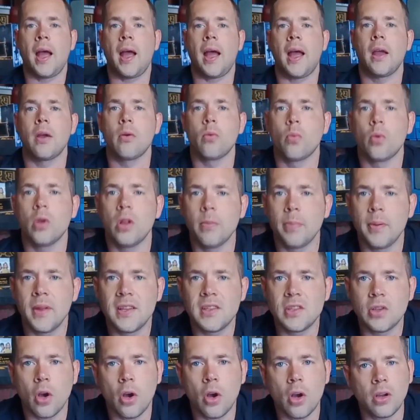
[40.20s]
I will be
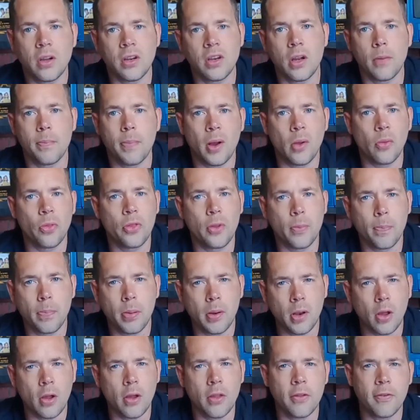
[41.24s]
talking about the
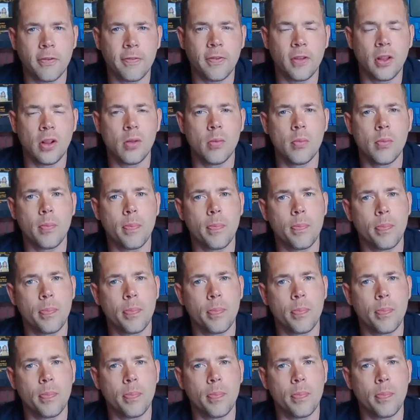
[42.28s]
plot of the film